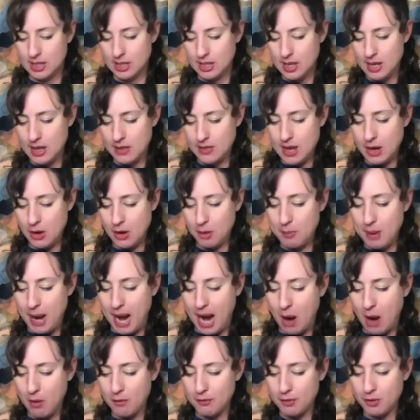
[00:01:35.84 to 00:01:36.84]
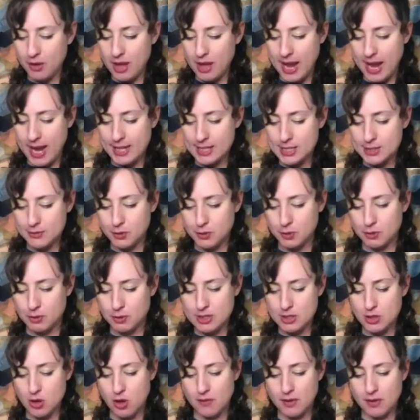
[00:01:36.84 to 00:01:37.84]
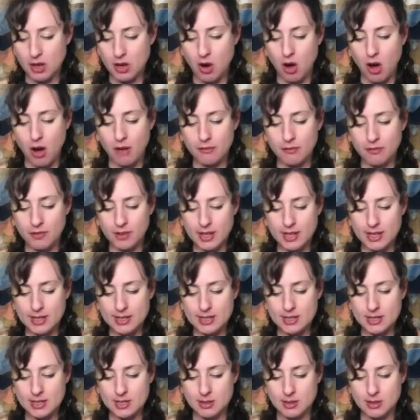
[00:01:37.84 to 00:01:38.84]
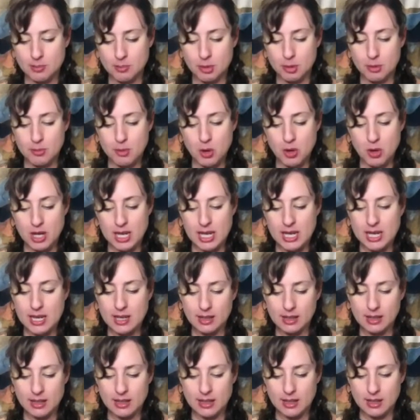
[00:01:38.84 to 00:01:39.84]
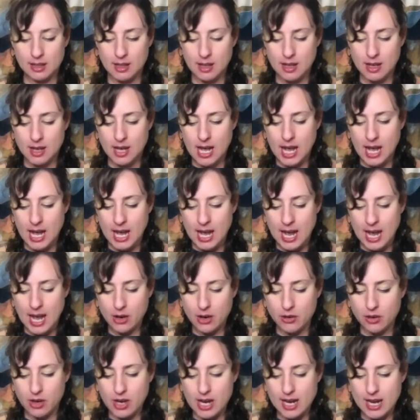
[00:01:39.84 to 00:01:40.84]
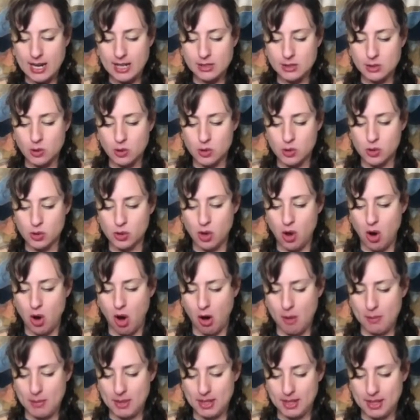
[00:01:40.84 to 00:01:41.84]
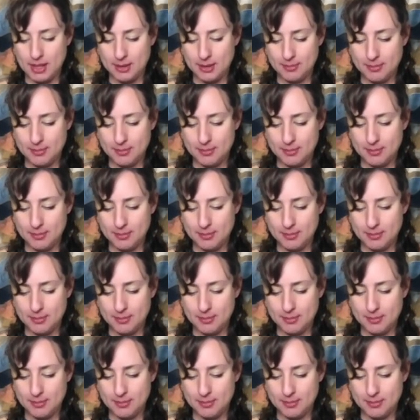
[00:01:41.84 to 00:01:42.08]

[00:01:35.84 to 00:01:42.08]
They are powerful aids for resolving conflict, promoting healing, and creating social harmony.